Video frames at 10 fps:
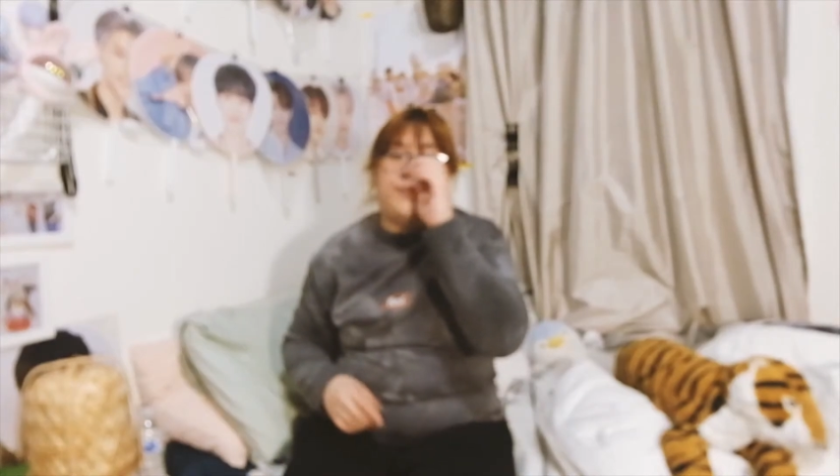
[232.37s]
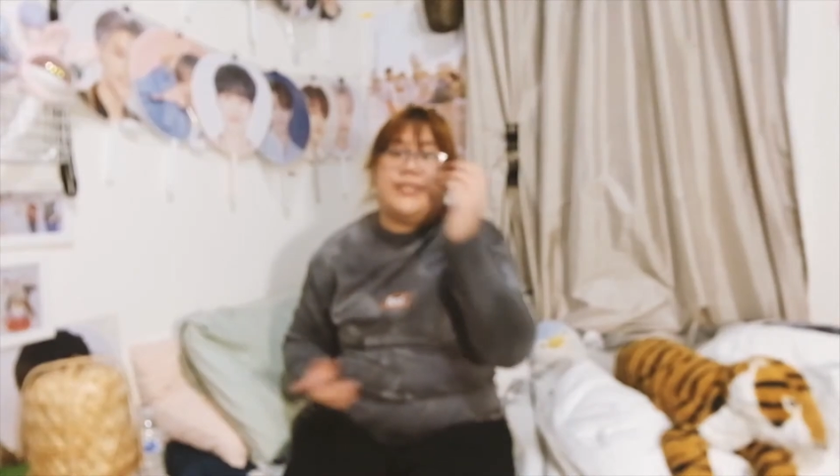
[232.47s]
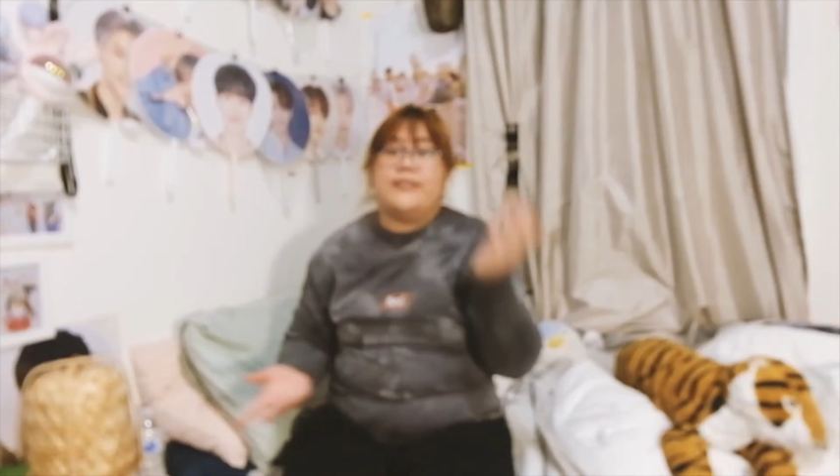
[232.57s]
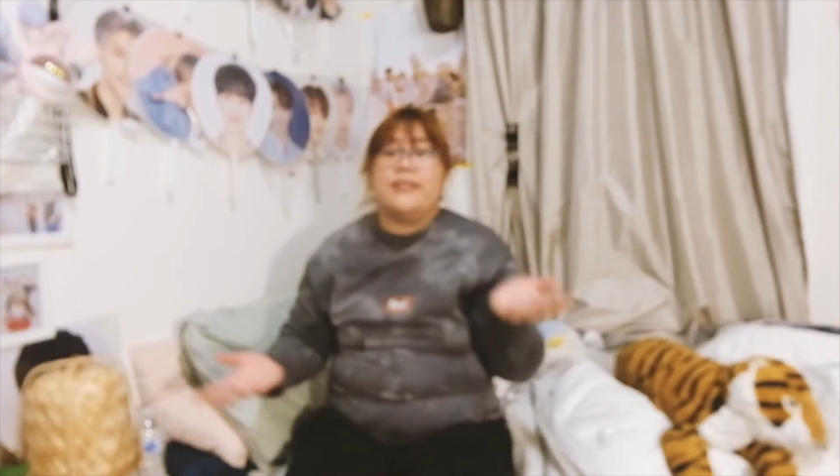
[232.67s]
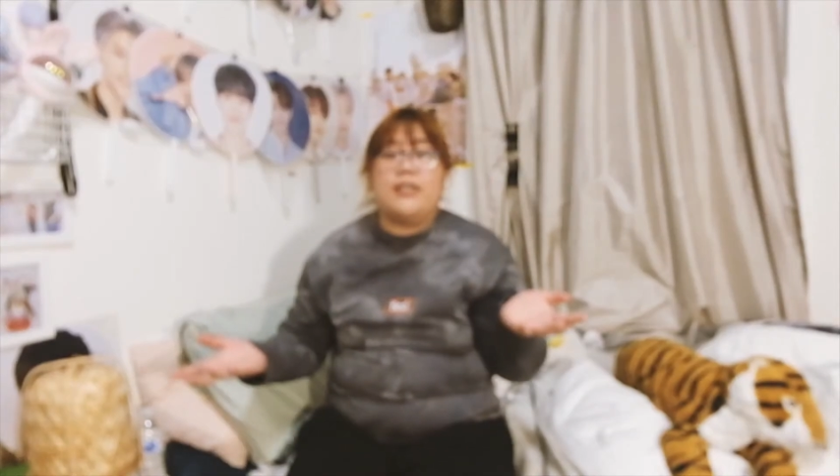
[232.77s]

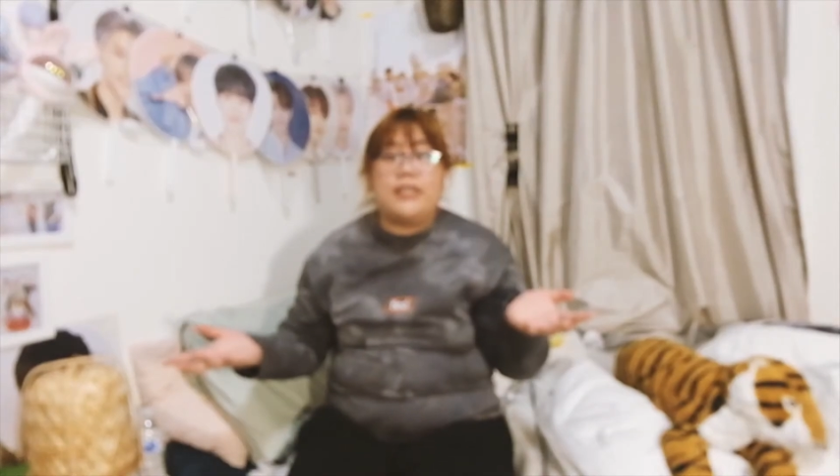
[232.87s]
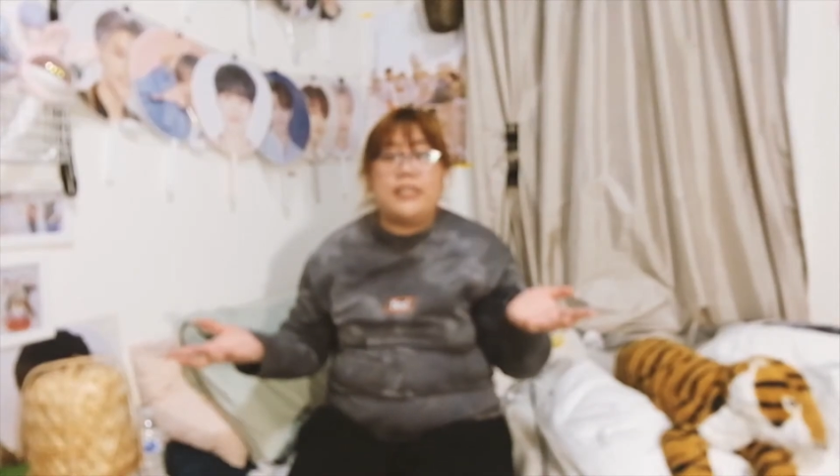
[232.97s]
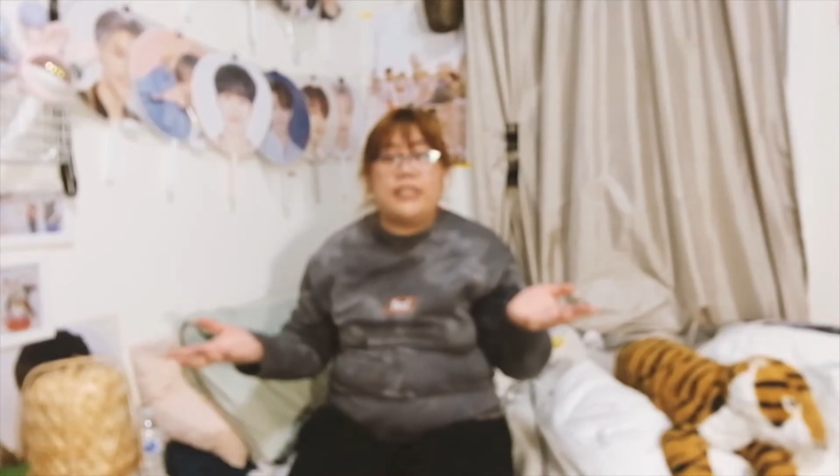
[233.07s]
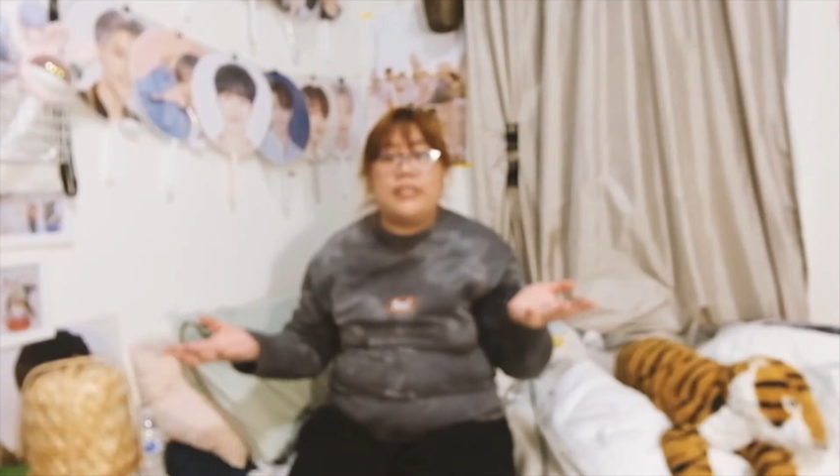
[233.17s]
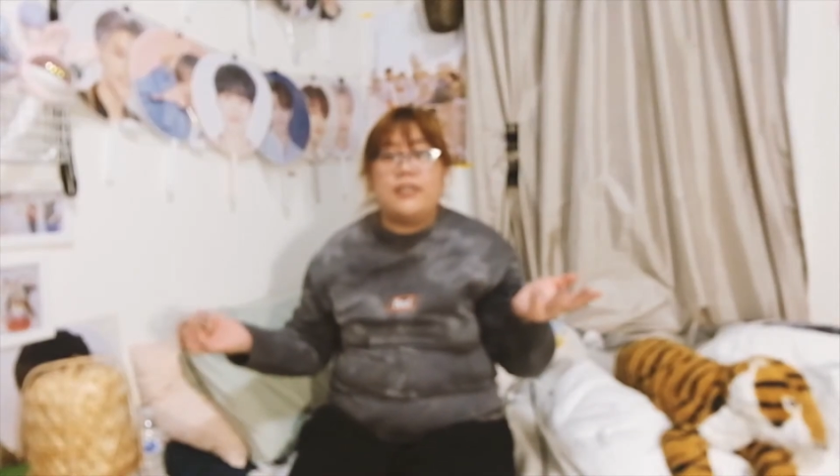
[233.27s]
Pizza
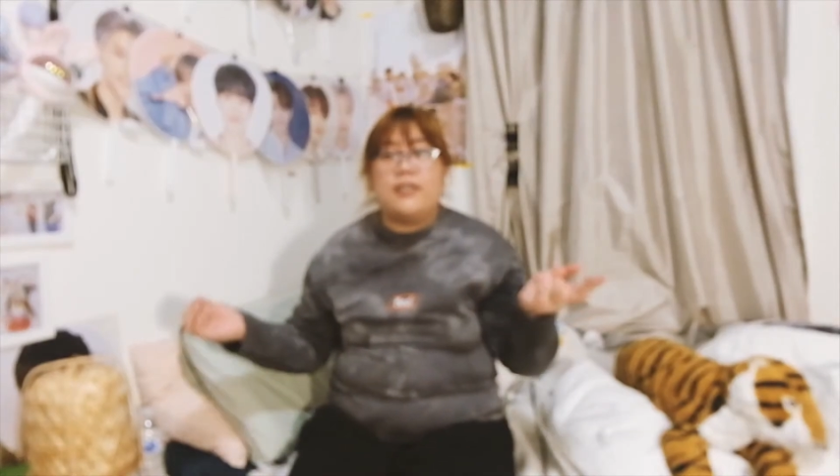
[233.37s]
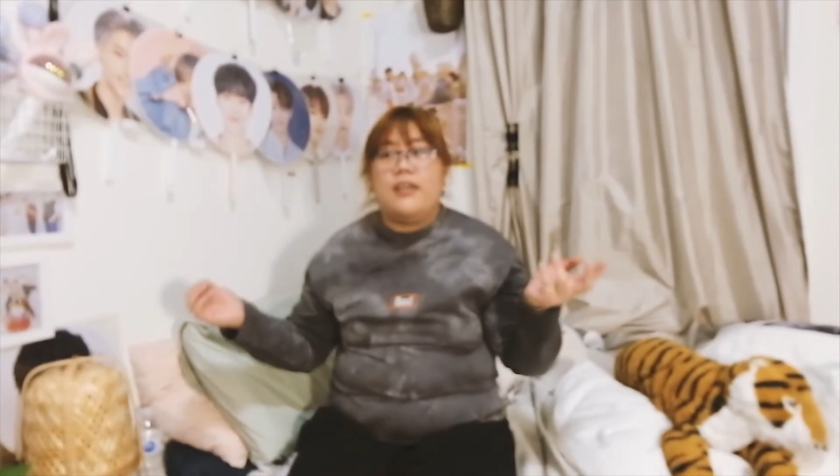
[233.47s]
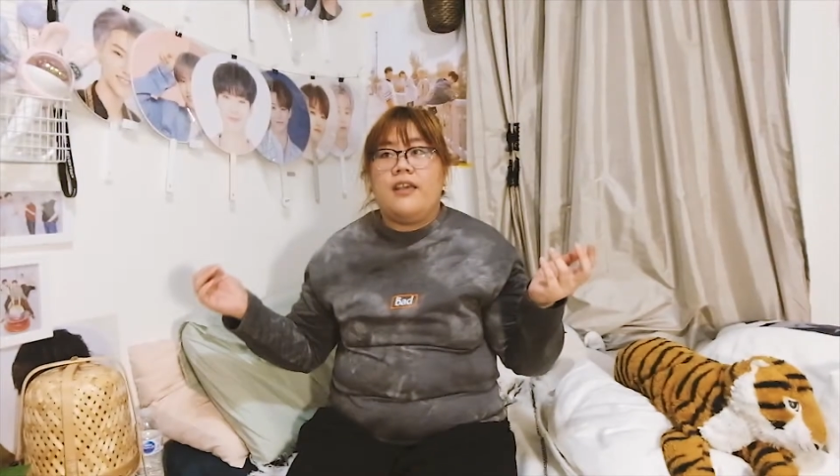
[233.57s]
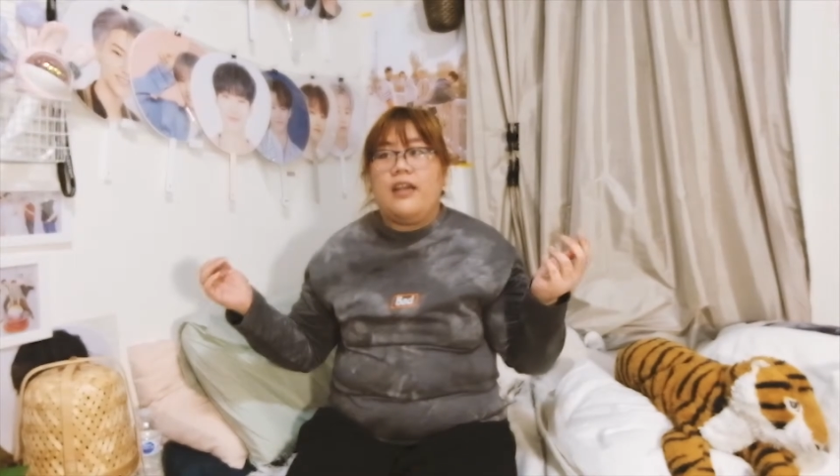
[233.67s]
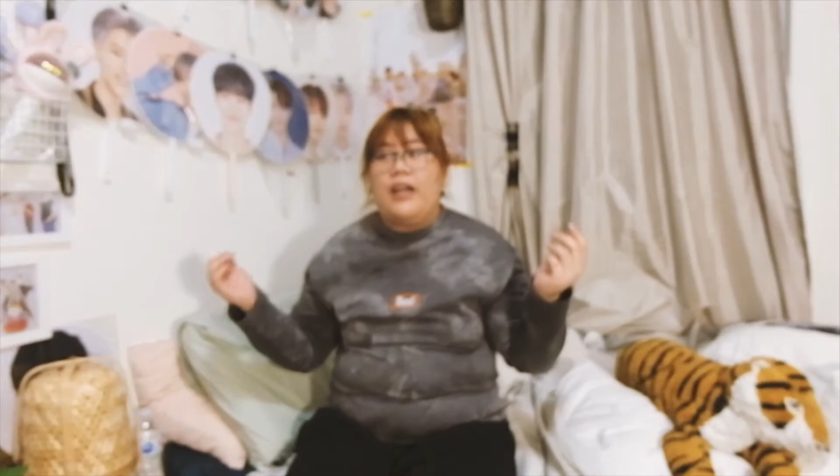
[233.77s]
Hut,
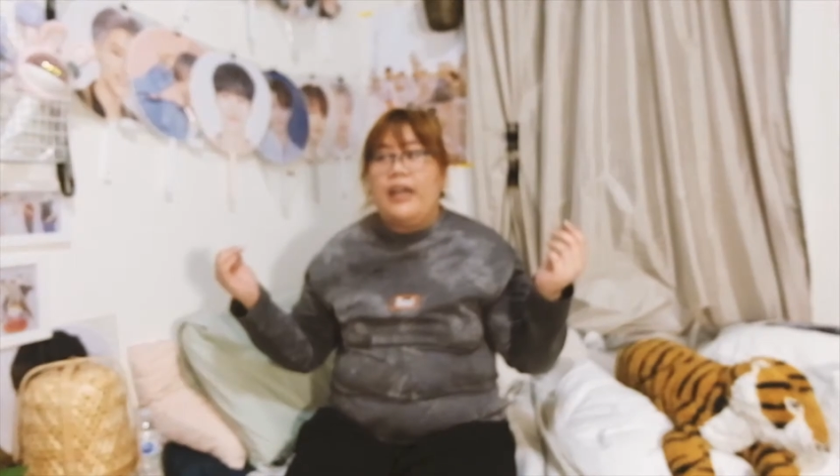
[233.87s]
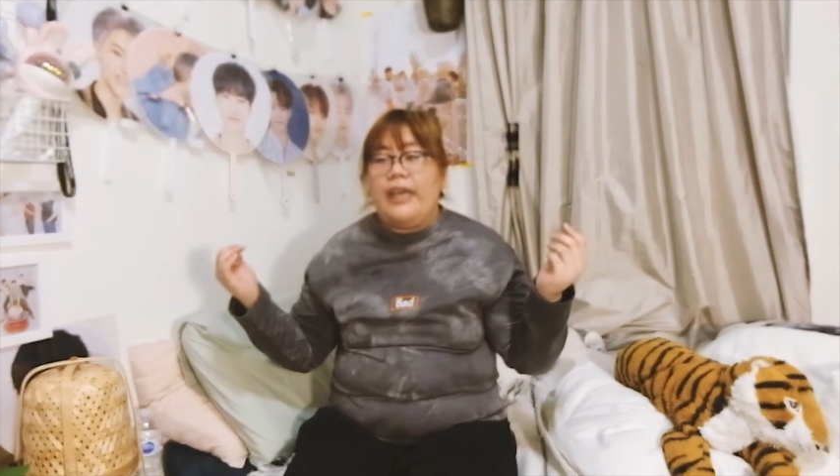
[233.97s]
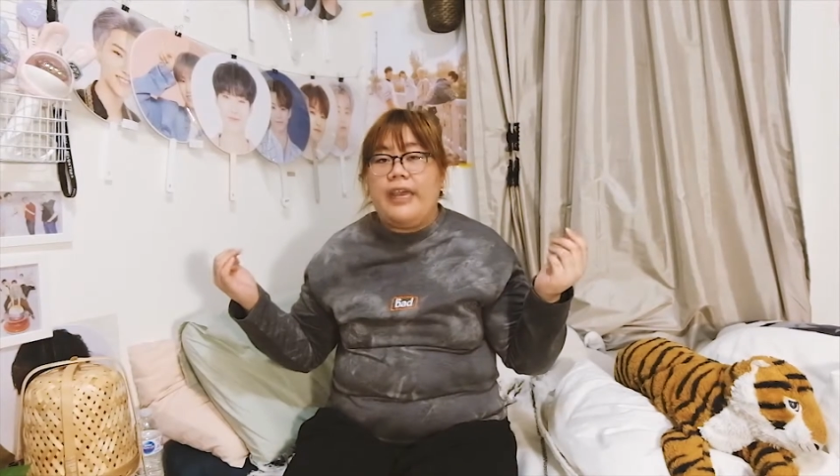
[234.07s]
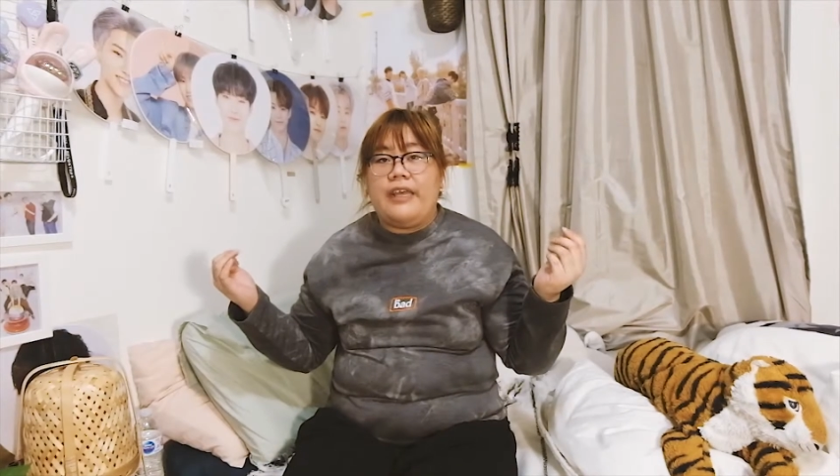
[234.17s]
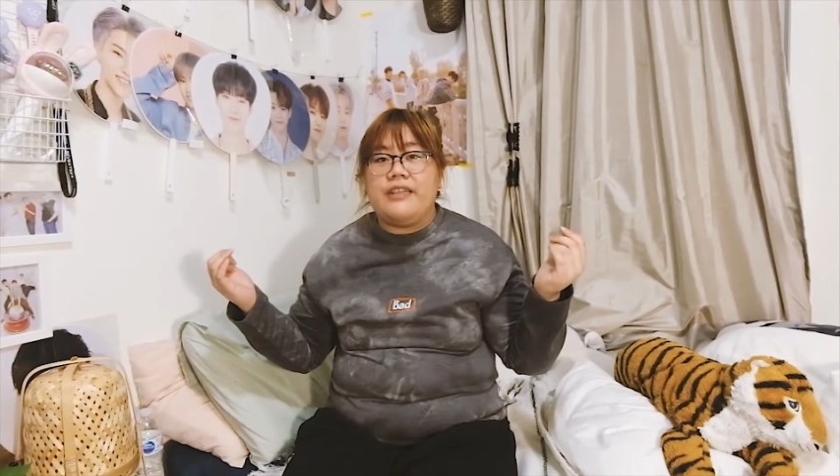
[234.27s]

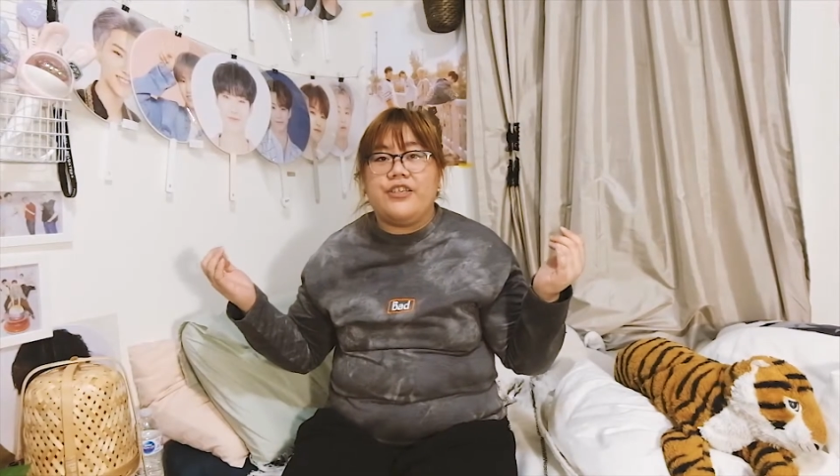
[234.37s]
and